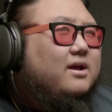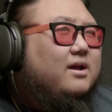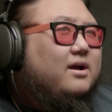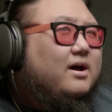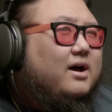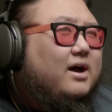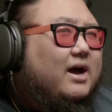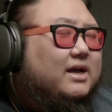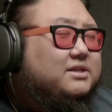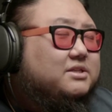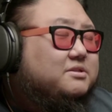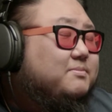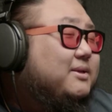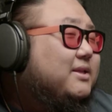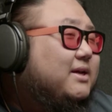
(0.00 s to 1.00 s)
I
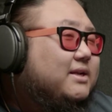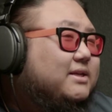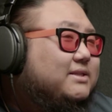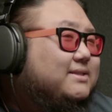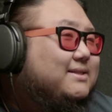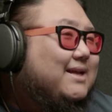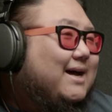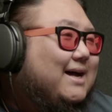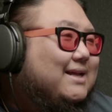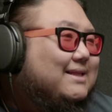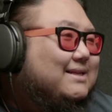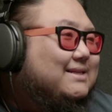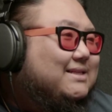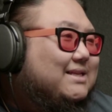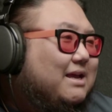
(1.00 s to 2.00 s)
just mean that it's not
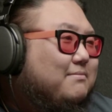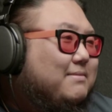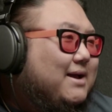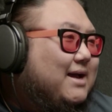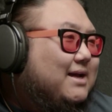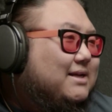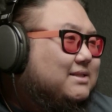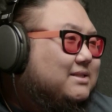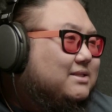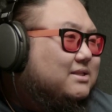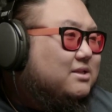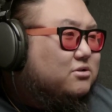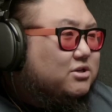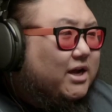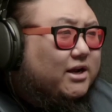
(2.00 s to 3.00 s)
the same as
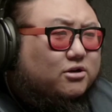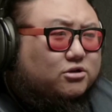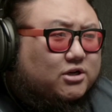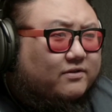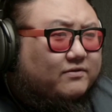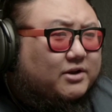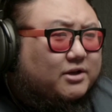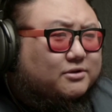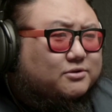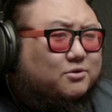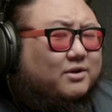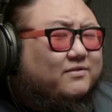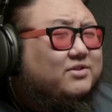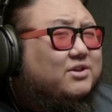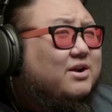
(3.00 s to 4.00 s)
their title track videos or
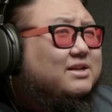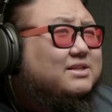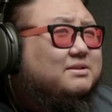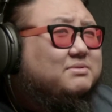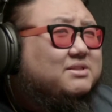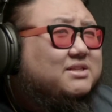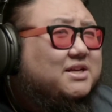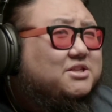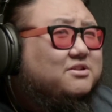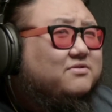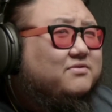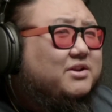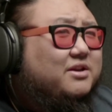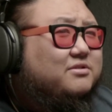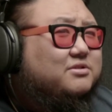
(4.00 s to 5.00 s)
even their SM Station
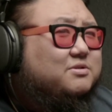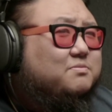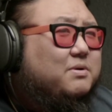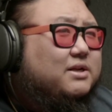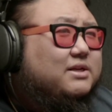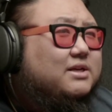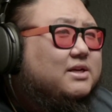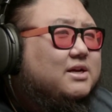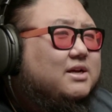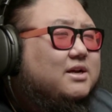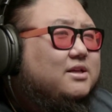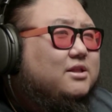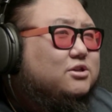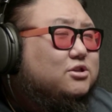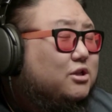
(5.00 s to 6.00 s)
videos. But
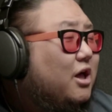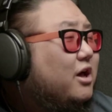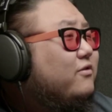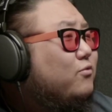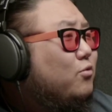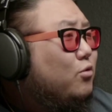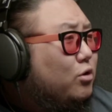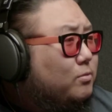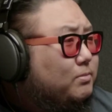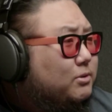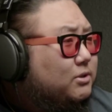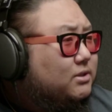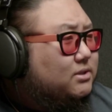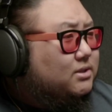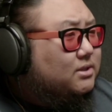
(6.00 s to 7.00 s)
there's a lot of work put
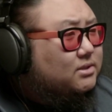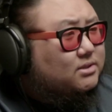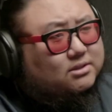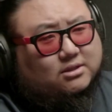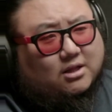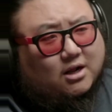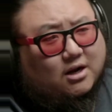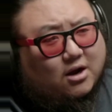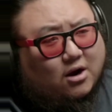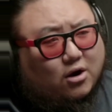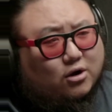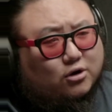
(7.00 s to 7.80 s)
into this, a lot of hard